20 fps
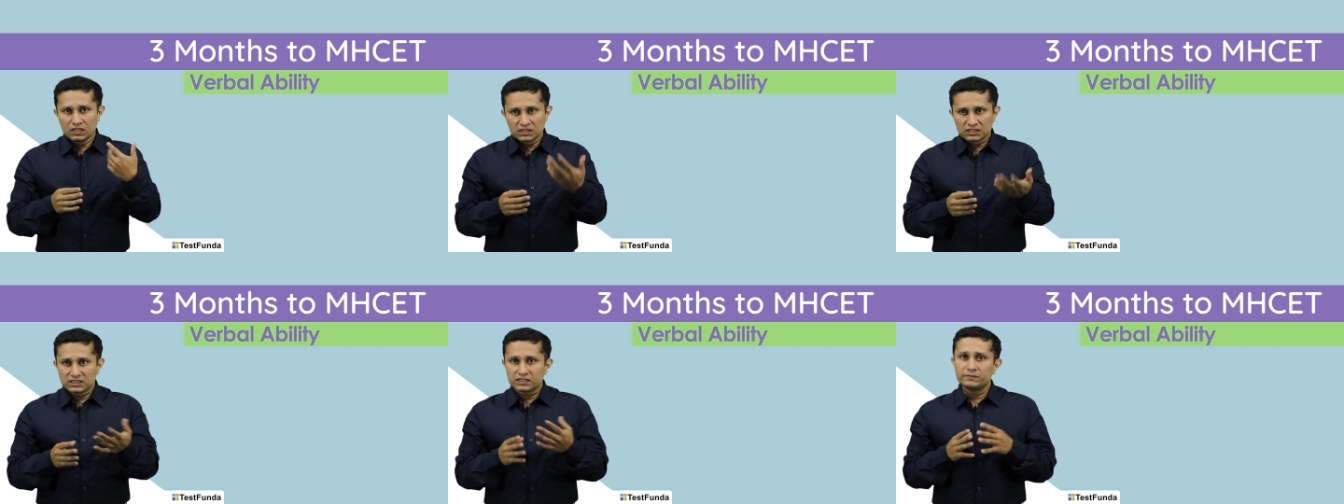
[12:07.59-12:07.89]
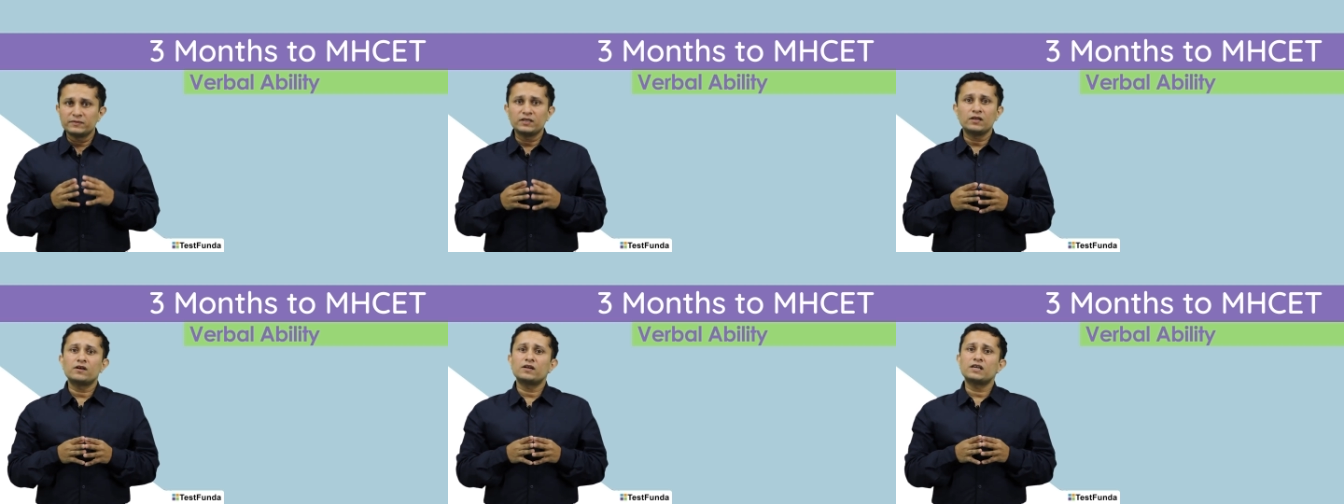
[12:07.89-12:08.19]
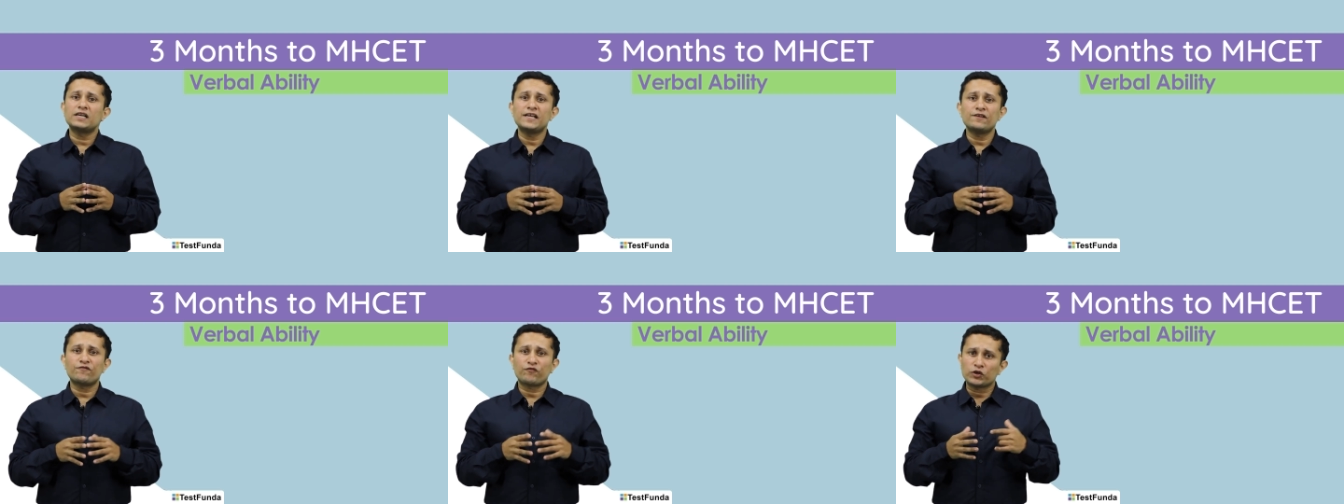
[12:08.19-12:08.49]

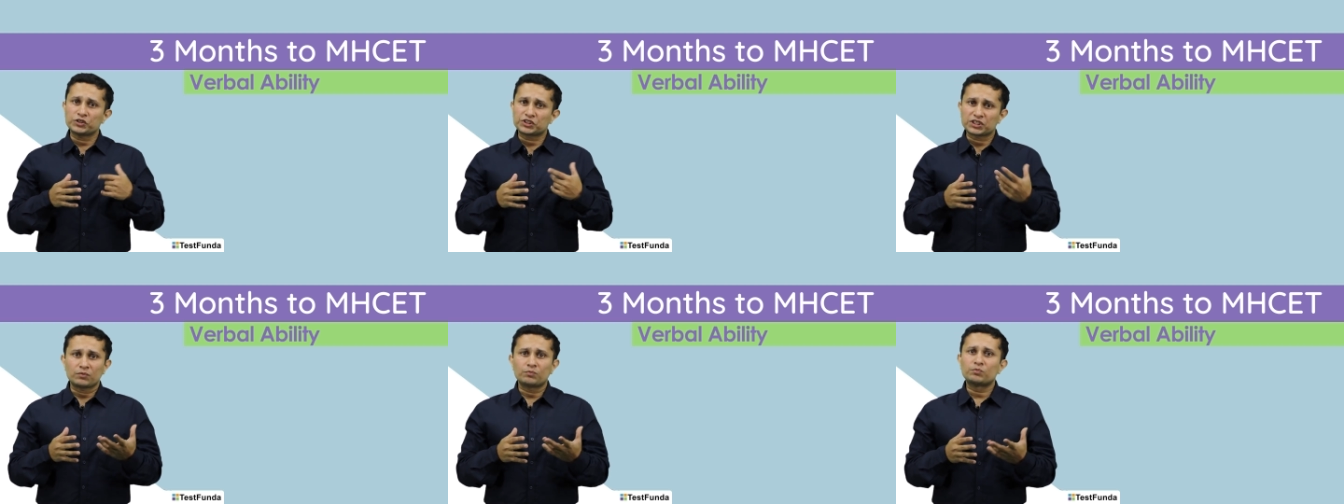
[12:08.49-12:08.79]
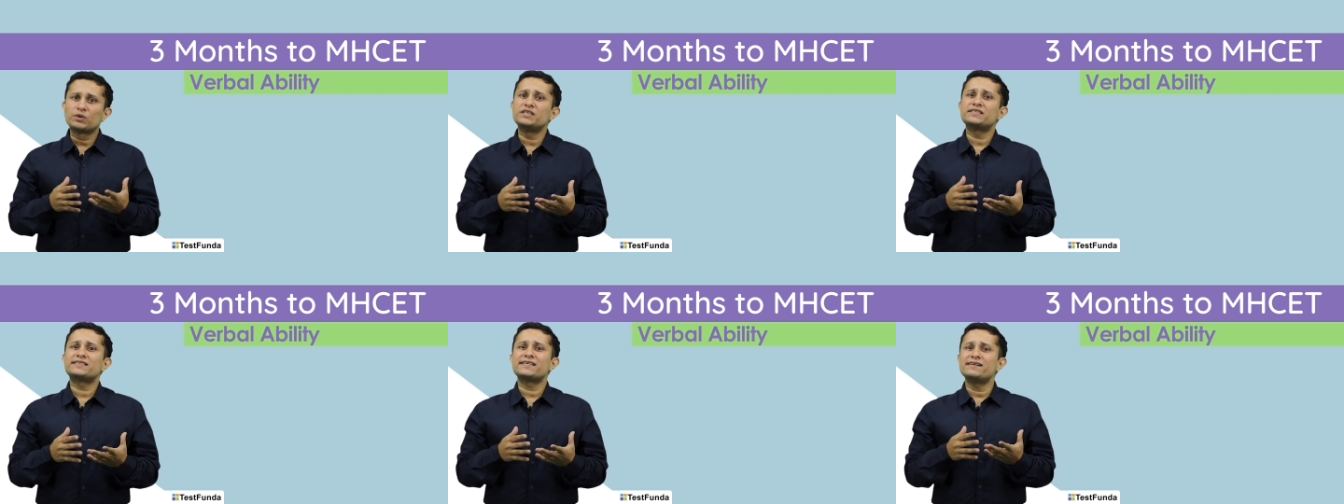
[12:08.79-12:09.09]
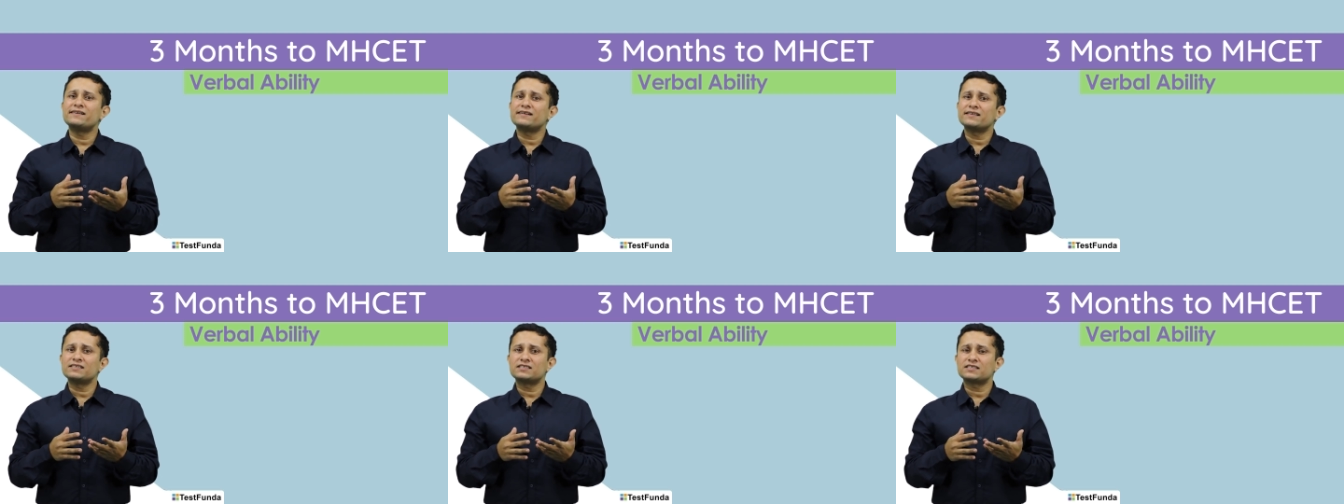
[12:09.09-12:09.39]
Similarly, for jumbled
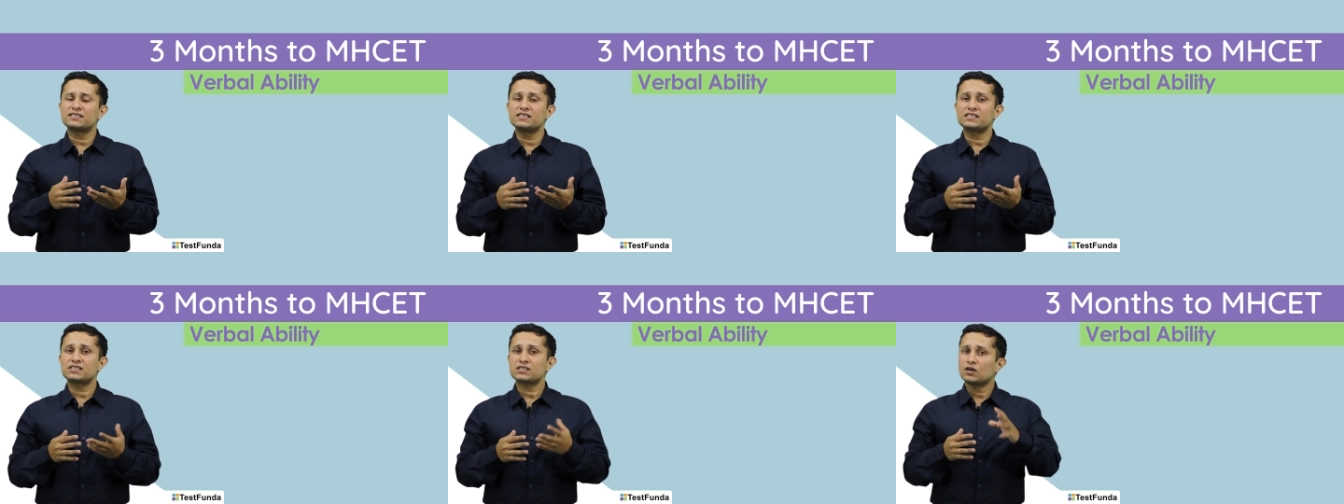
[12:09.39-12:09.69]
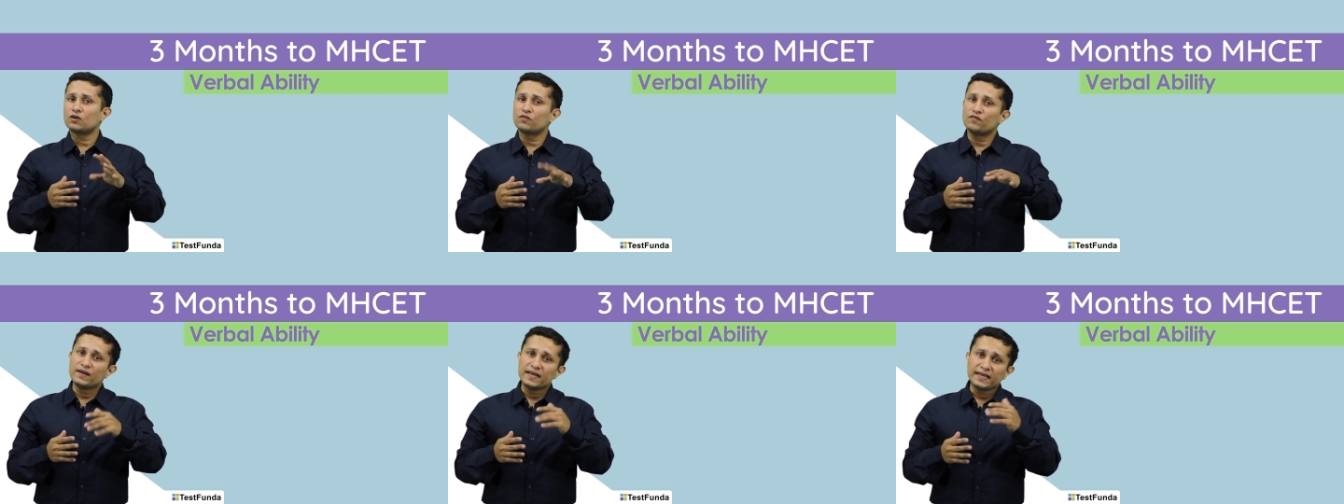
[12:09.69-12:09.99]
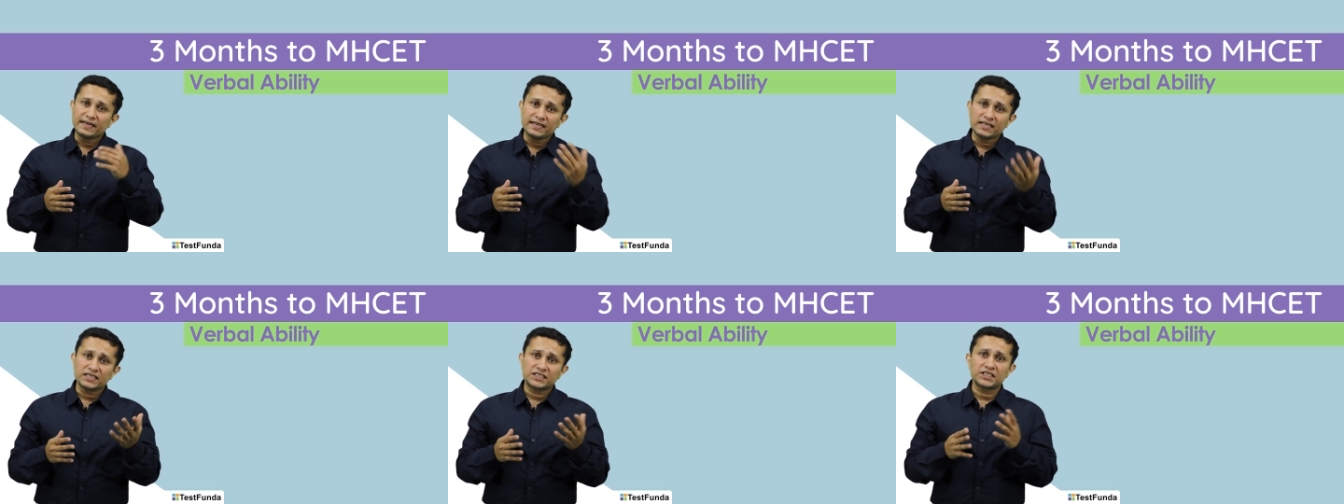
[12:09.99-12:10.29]
sentences, a
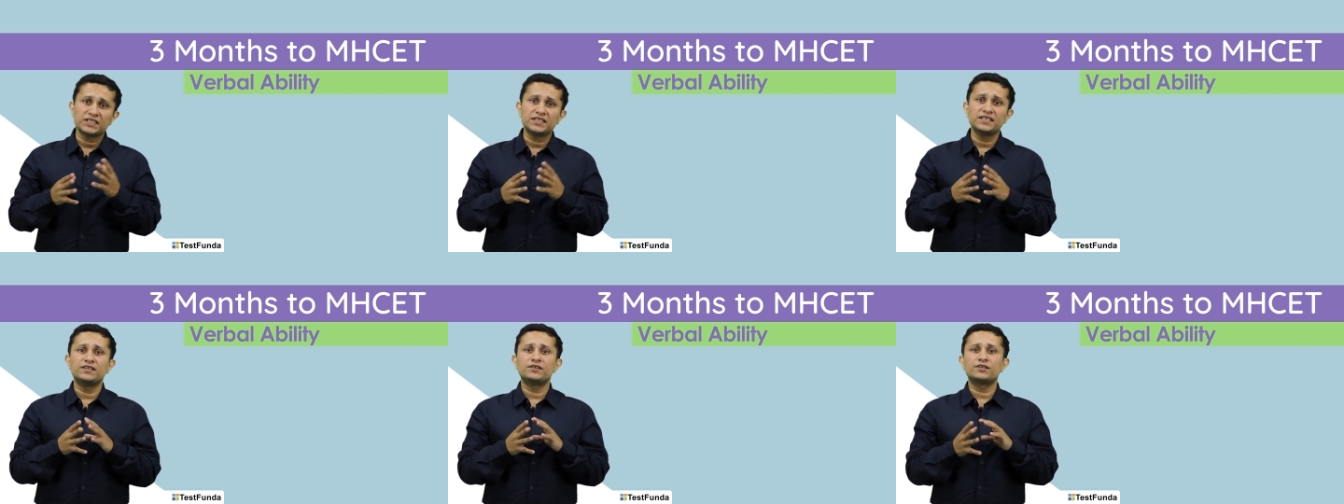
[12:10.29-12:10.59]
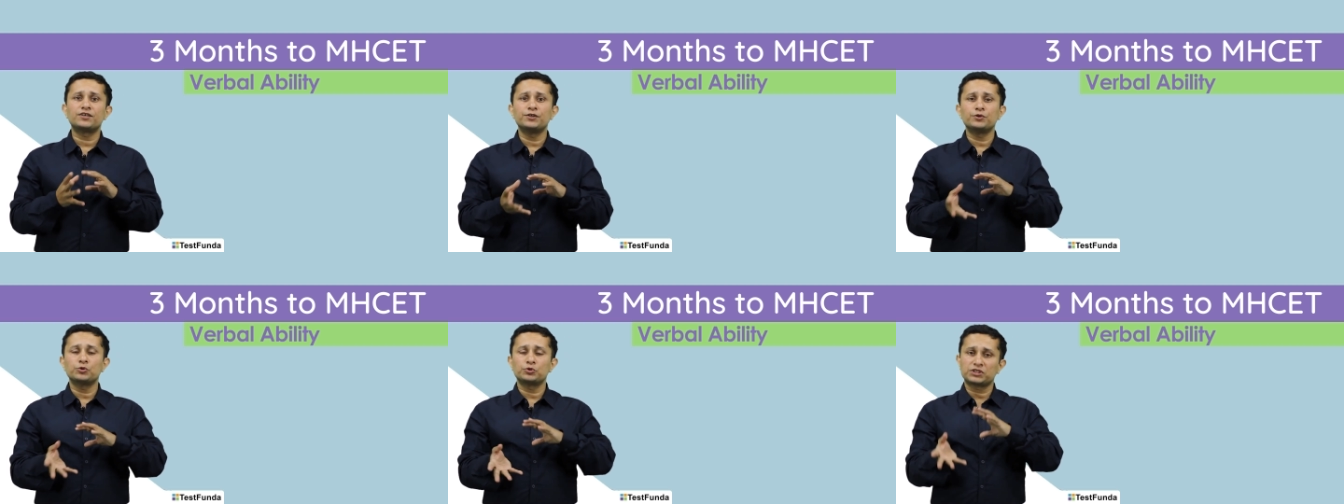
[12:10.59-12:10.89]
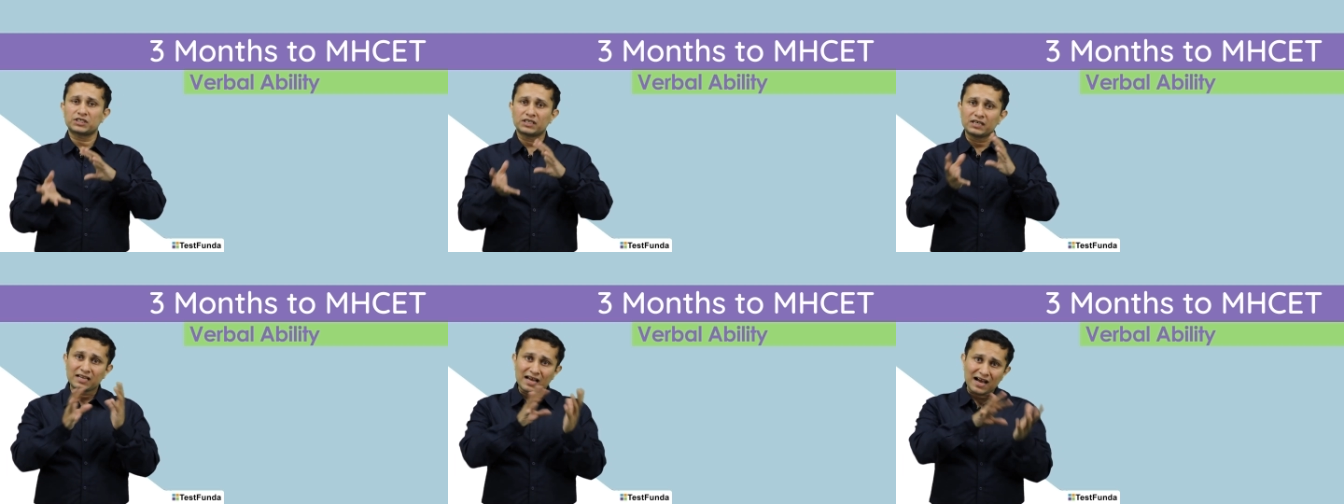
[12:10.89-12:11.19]
variation
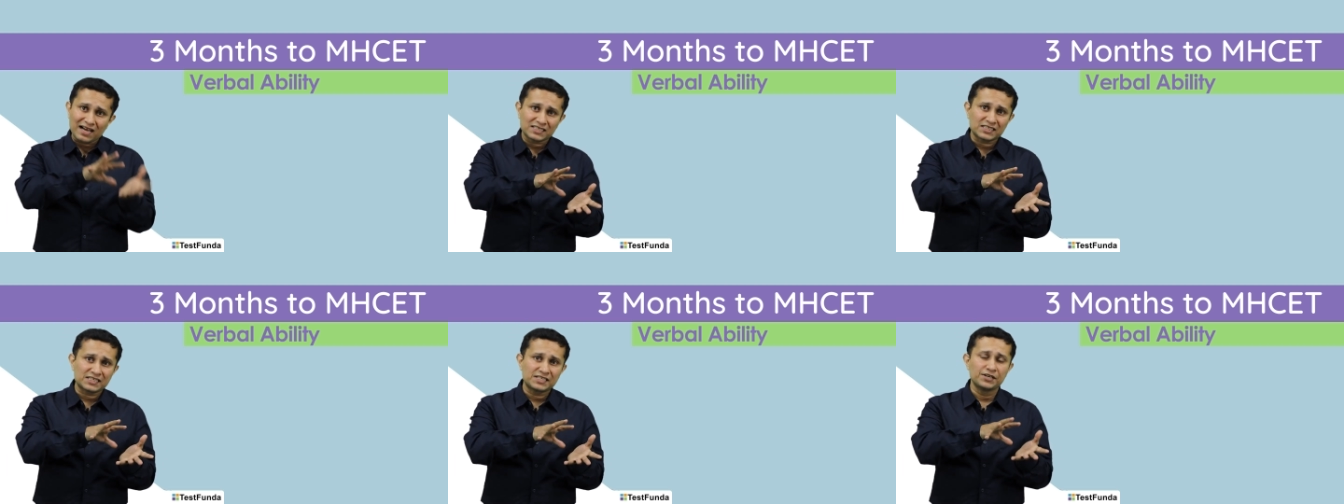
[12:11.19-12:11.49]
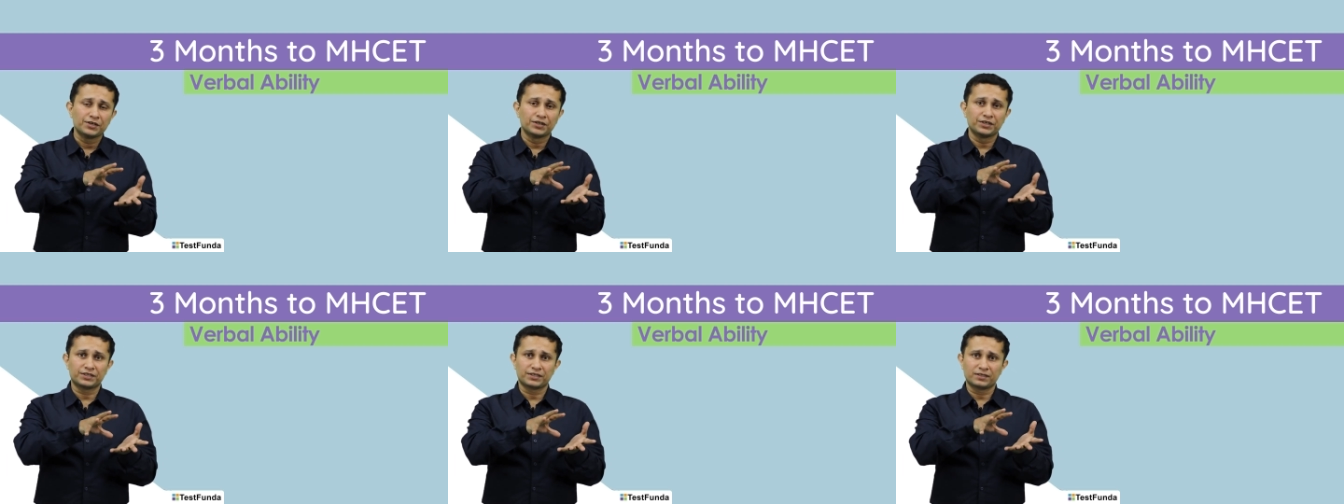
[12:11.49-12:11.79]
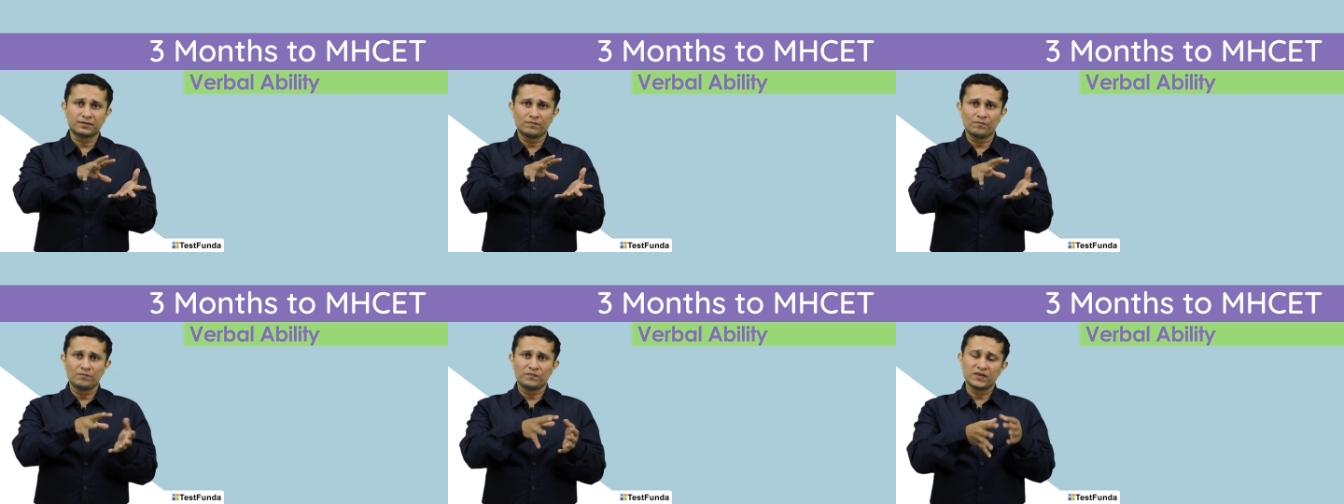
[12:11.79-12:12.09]
introduced last year